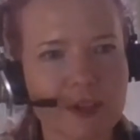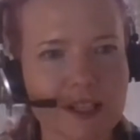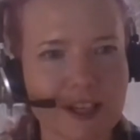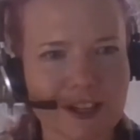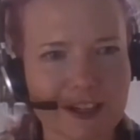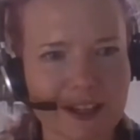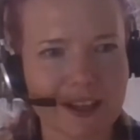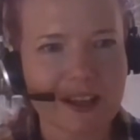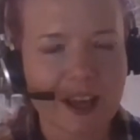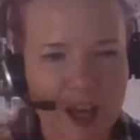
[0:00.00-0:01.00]
It's
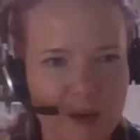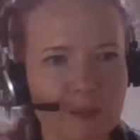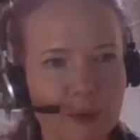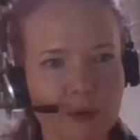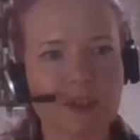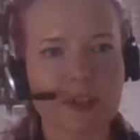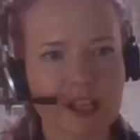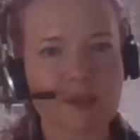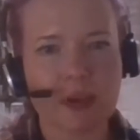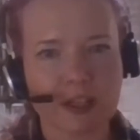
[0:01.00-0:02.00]
actually an important
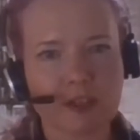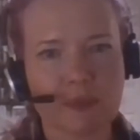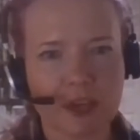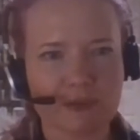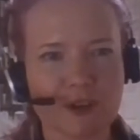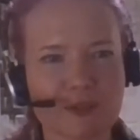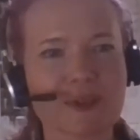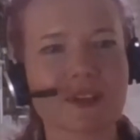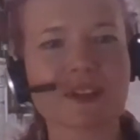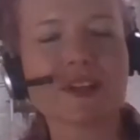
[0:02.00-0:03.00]
aspect of being a role
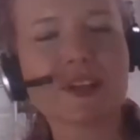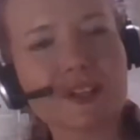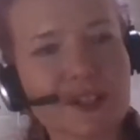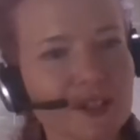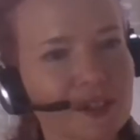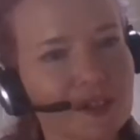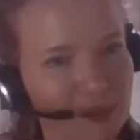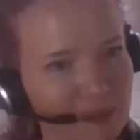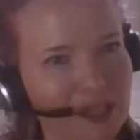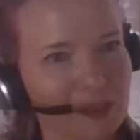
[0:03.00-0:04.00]
model to to
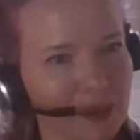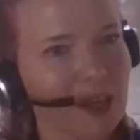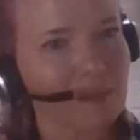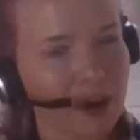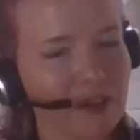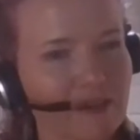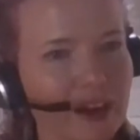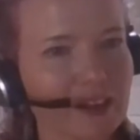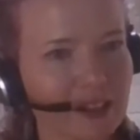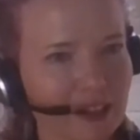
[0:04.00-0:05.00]
admit to being
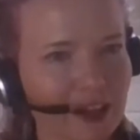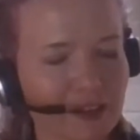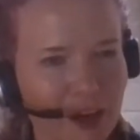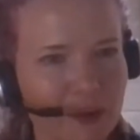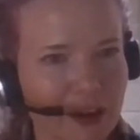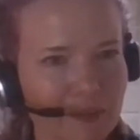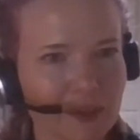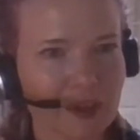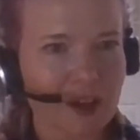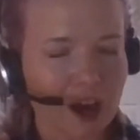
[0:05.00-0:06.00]
imperfect and kind of go, well,
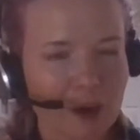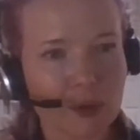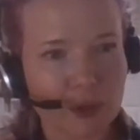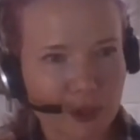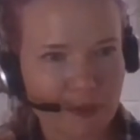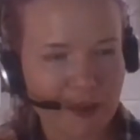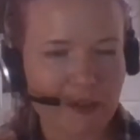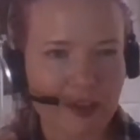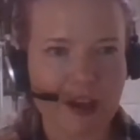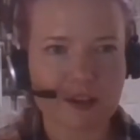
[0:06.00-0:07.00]
I'm I'm not sure
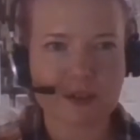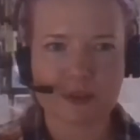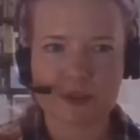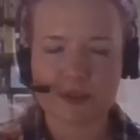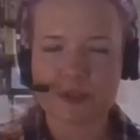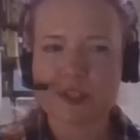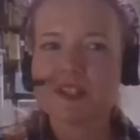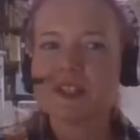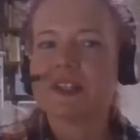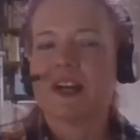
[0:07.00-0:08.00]
about that, or
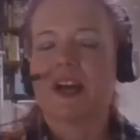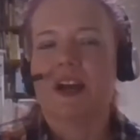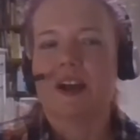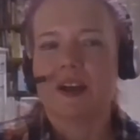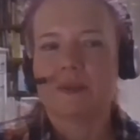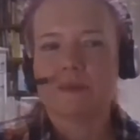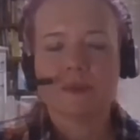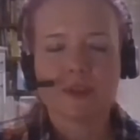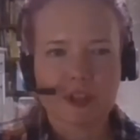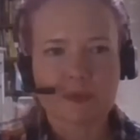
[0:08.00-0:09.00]
um, you know,